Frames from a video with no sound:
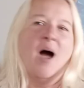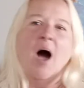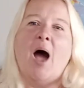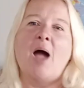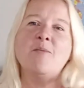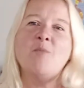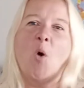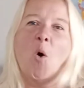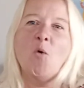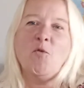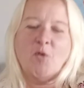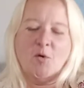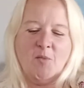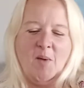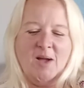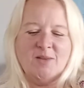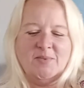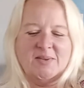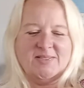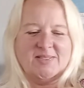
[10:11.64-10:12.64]
I'm
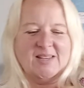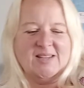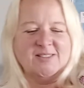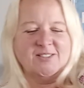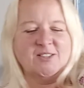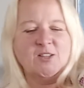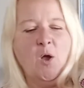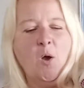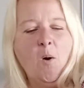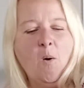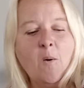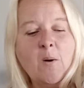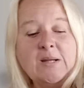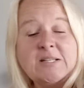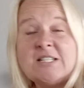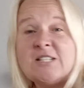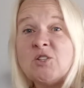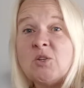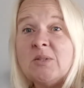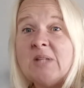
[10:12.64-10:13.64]
overrun with this, or I
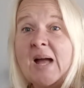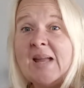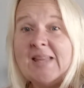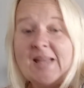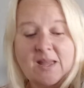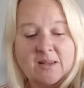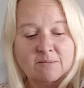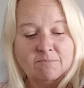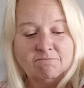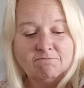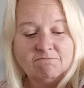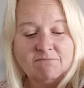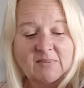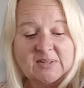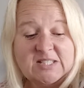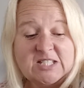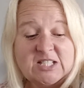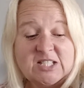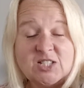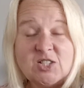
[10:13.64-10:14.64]
just don't like it.
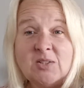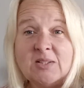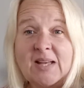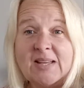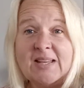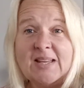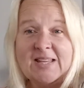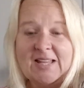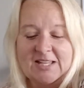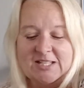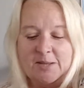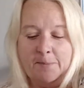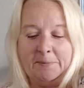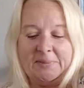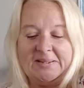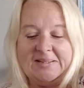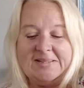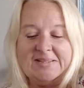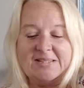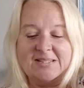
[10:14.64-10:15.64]
Just don't like it. Can you
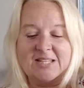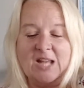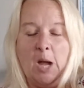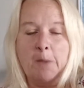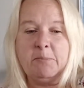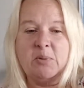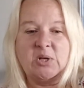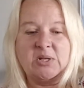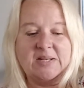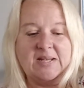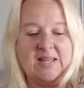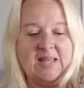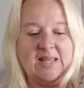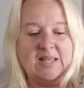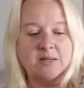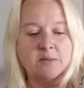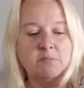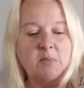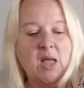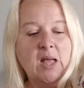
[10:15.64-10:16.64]
please not put it
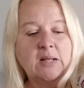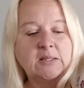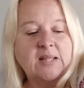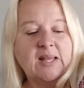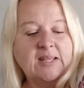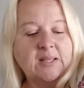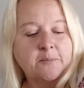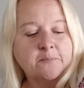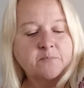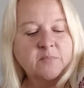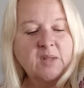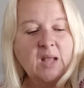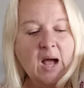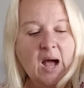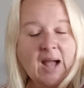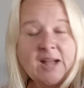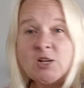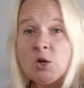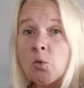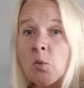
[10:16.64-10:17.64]
in? Like,
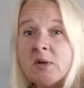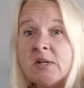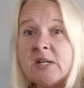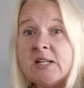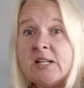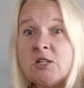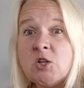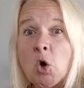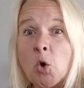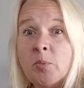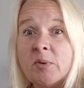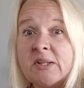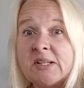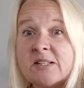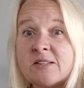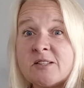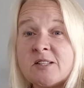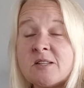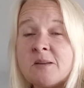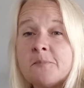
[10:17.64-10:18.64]
I don't want any
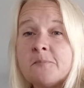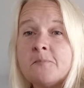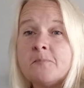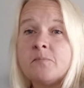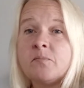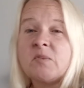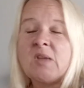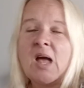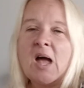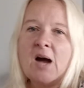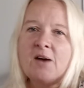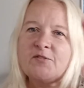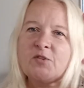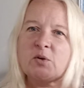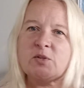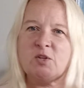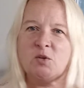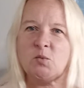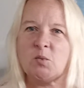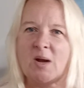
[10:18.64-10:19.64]
noblies for
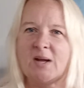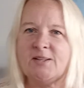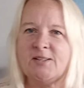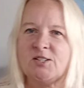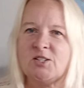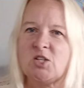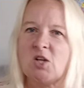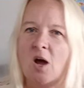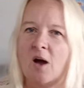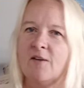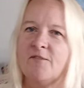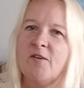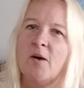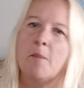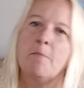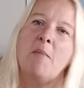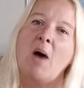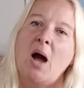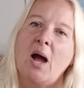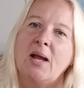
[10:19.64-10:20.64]
the rest of
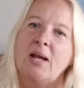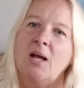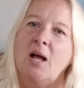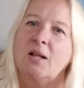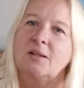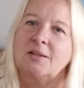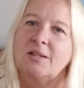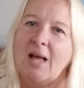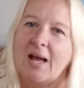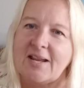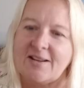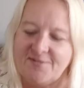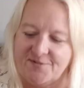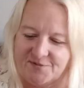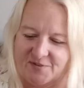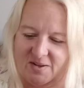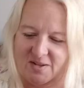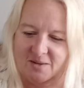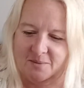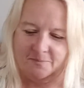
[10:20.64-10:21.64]
my life.